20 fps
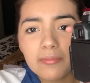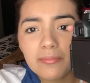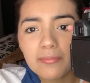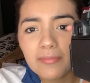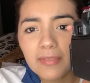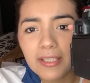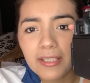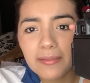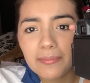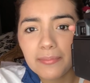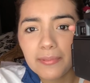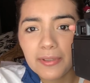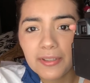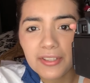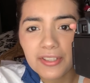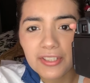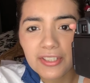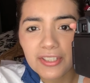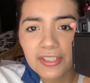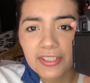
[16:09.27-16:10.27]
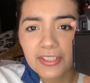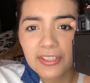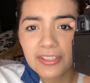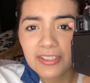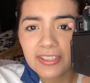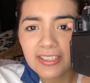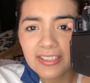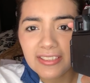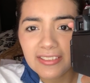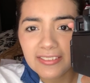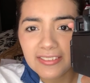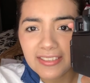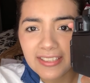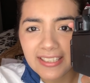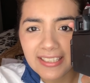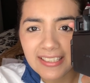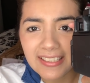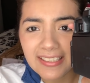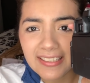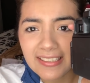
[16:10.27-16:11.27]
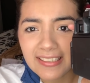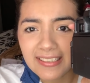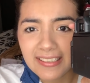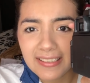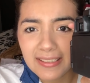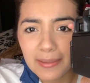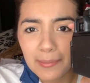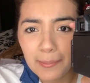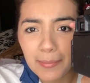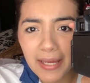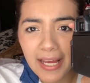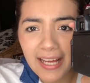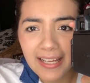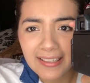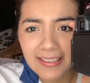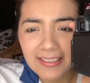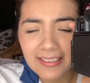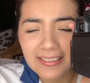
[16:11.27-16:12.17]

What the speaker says: like push the little thing back,